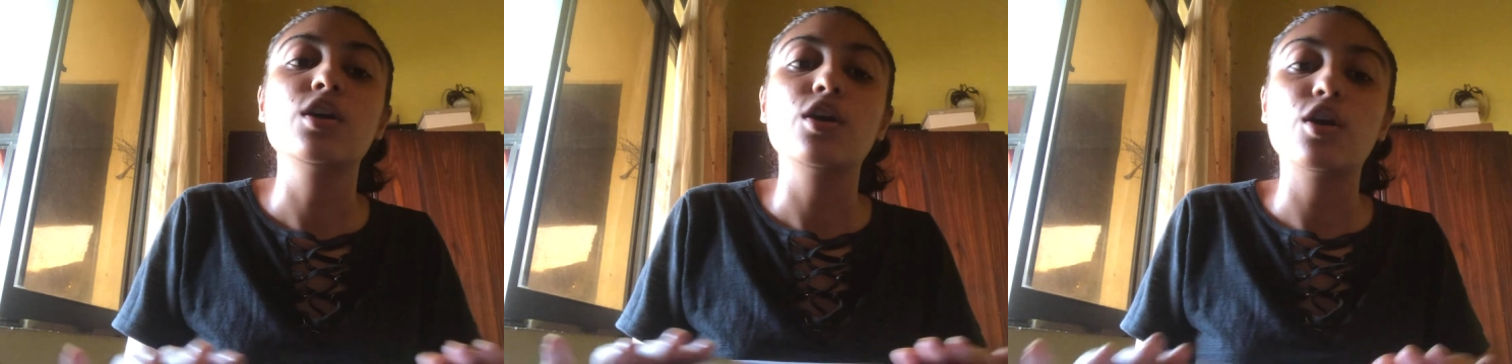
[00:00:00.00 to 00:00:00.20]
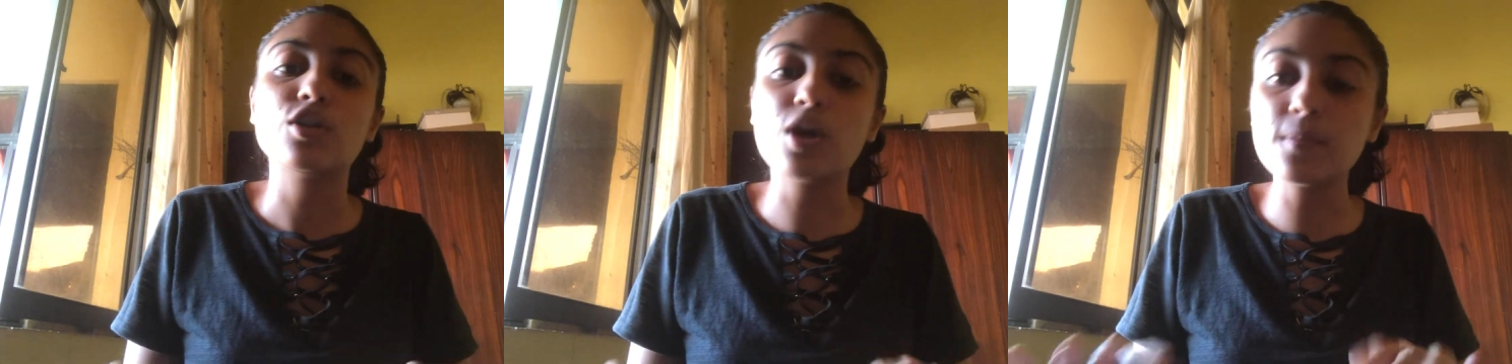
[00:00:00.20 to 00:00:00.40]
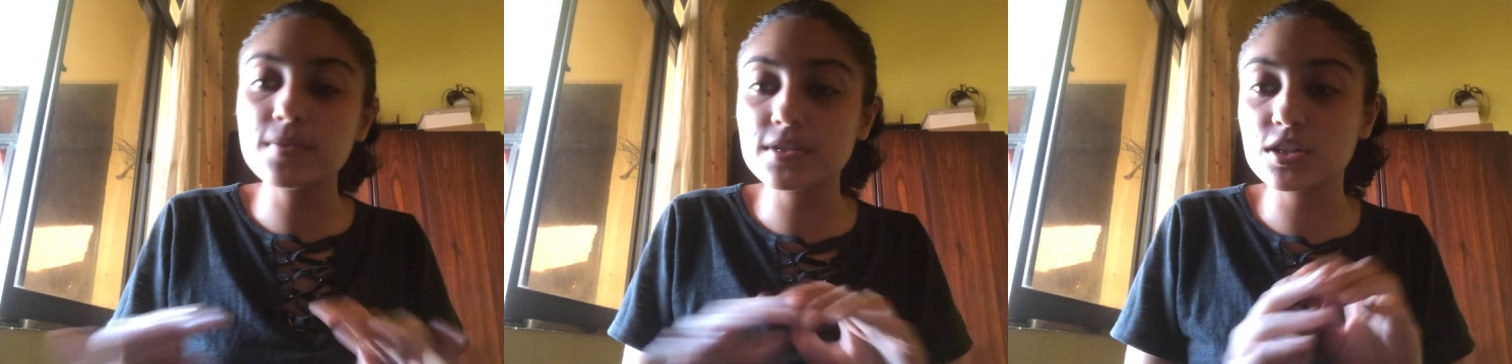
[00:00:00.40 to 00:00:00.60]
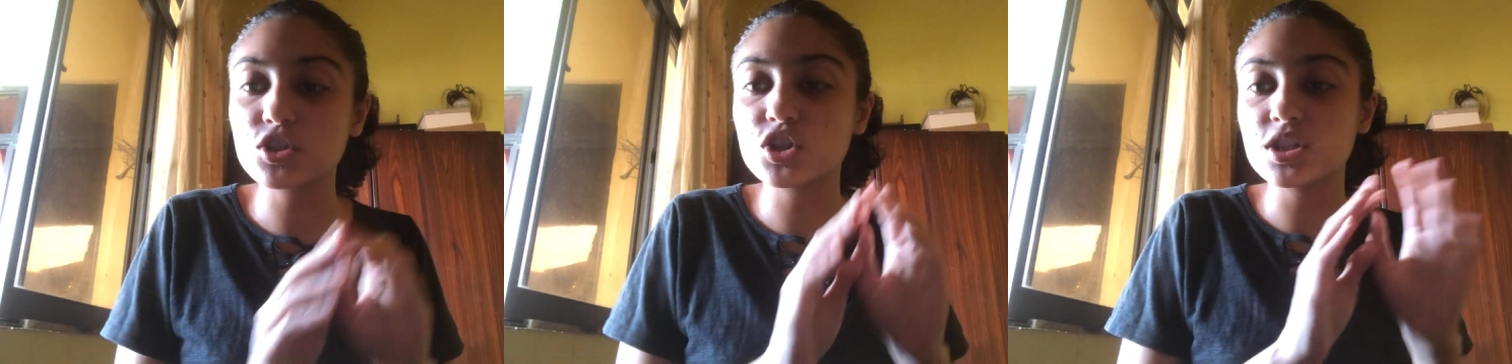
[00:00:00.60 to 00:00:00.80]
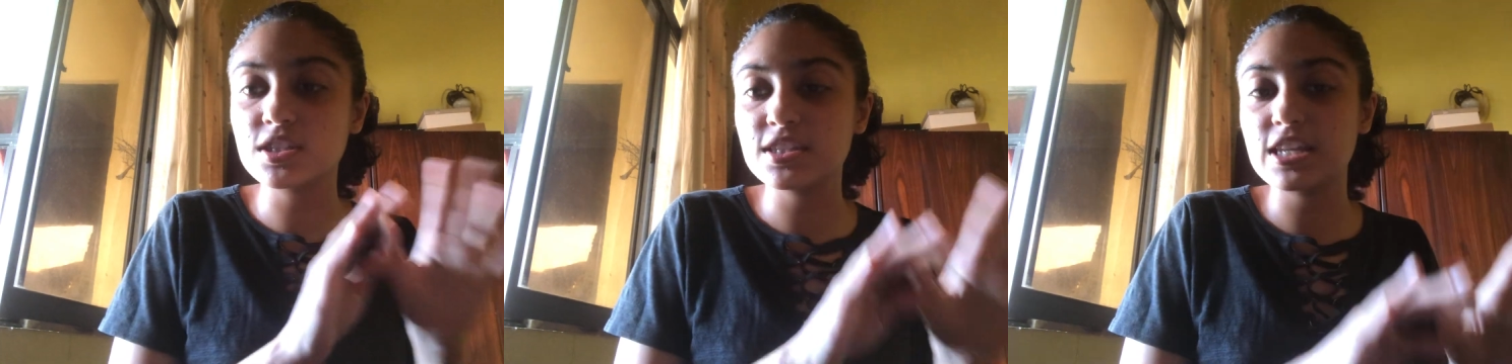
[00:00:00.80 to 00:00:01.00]
On
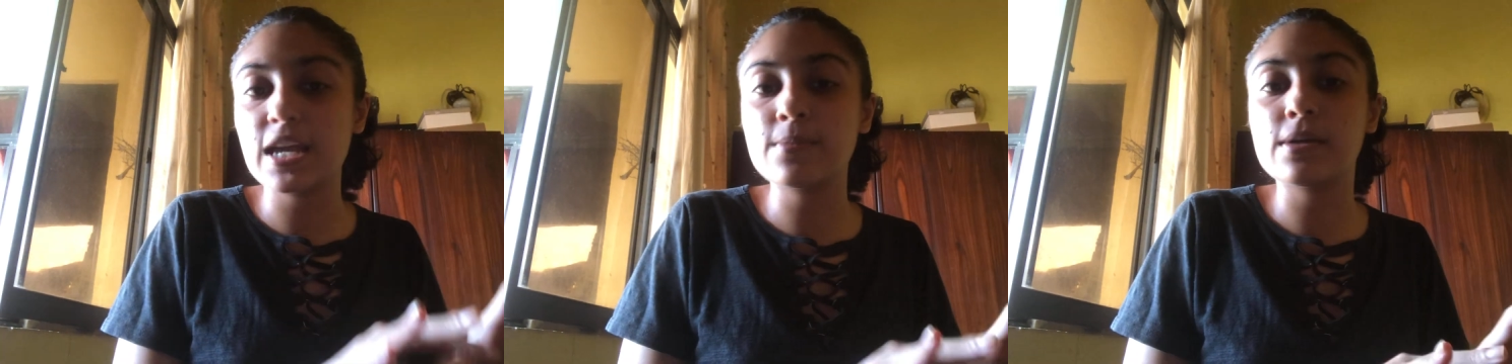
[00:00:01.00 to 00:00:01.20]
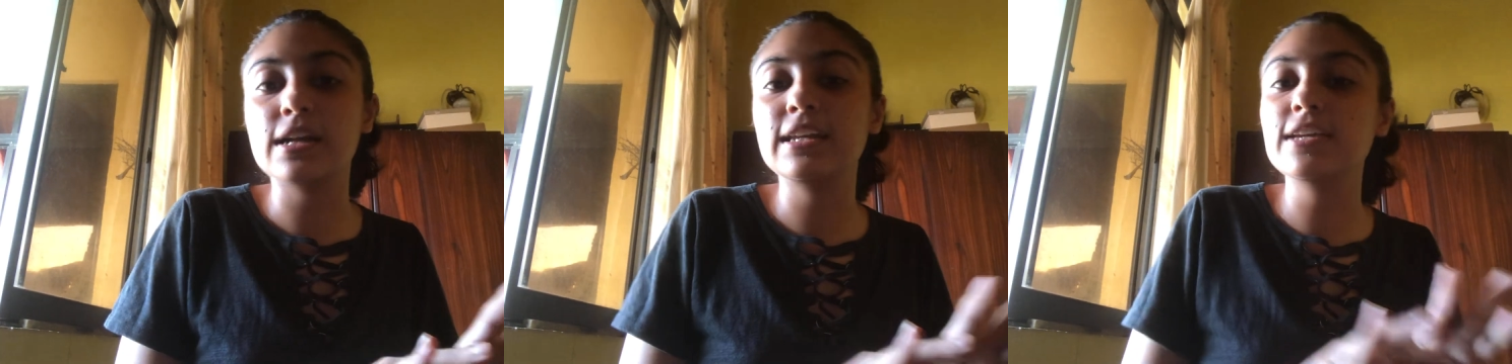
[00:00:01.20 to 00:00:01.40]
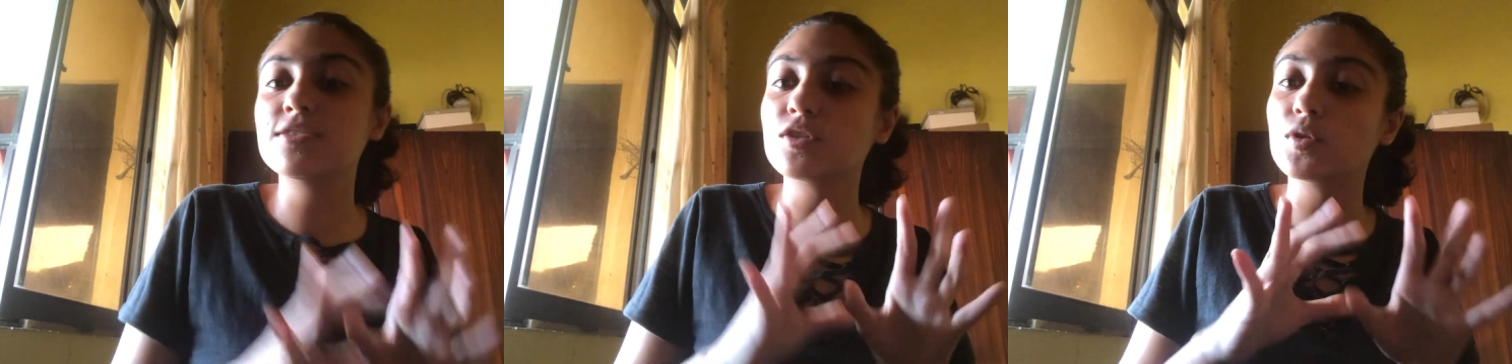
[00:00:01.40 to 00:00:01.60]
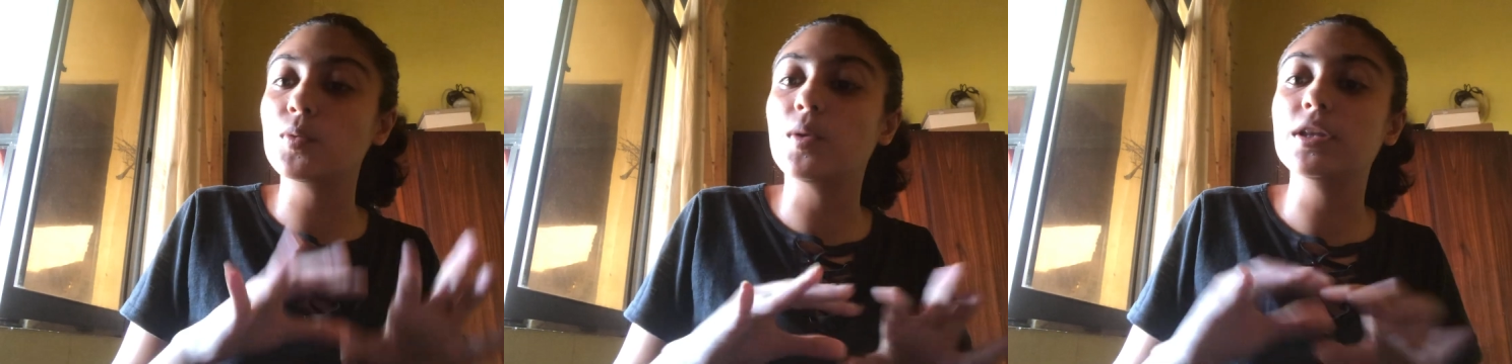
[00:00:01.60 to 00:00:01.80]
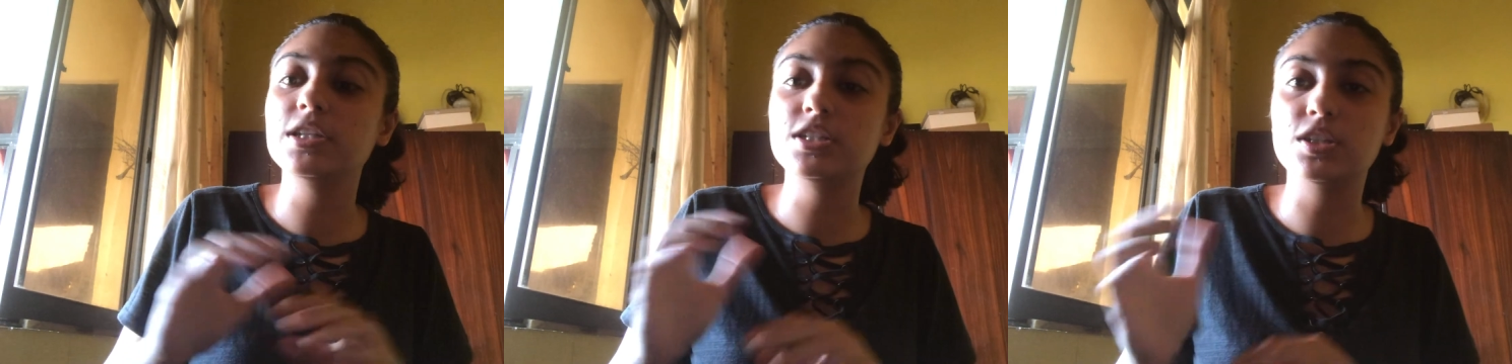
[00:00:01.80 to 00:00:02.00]
opposition, same ideas on
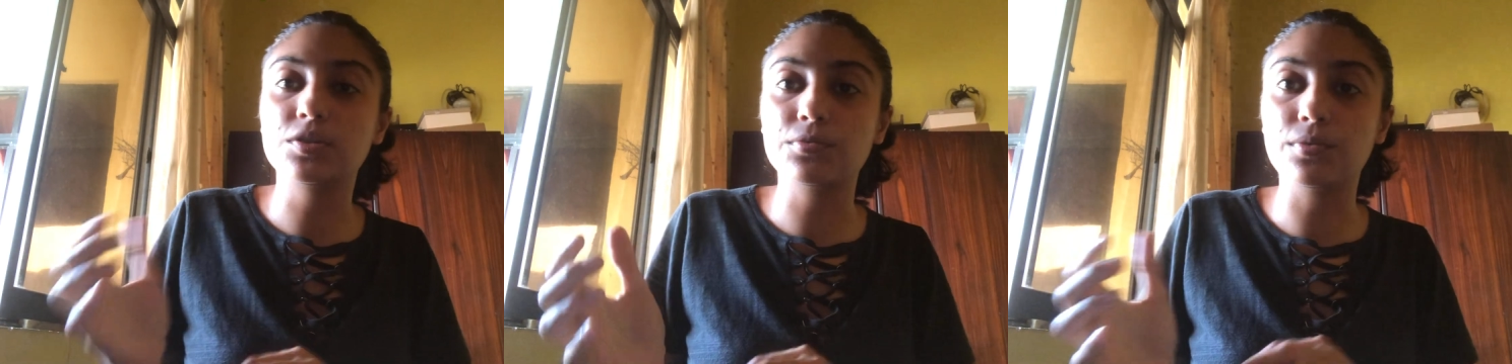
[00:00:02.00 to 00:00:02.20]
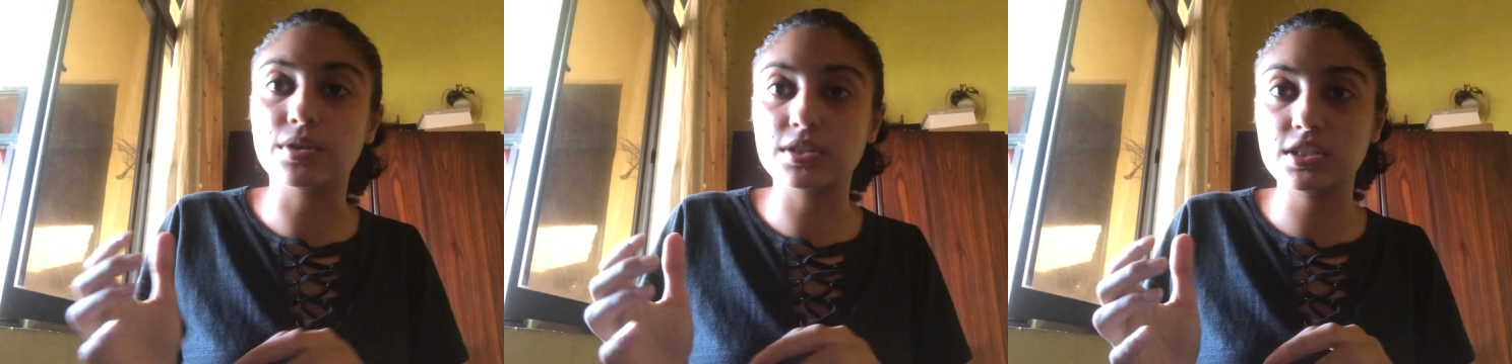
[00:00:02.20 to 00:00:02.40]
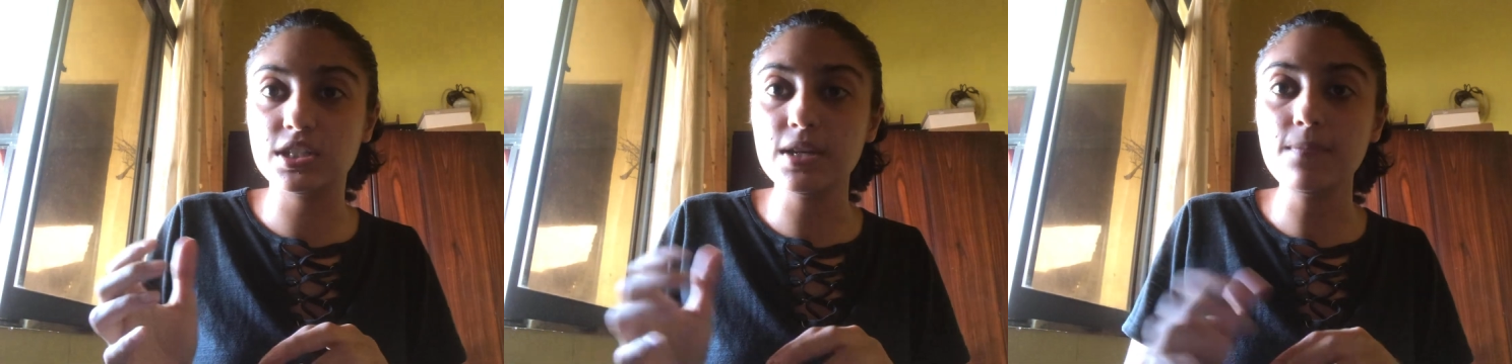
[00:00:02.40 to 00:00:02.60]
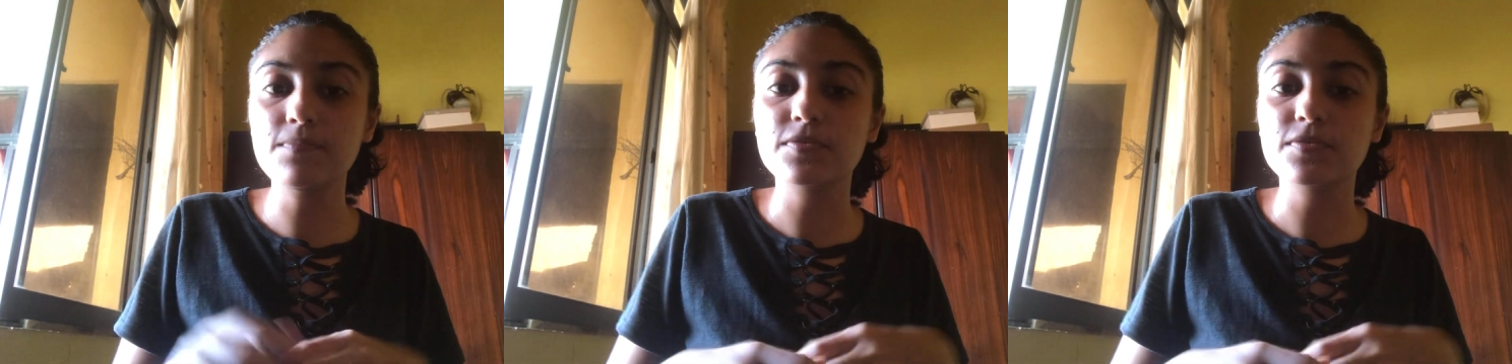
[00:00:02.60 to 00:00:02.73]
quality and quantity.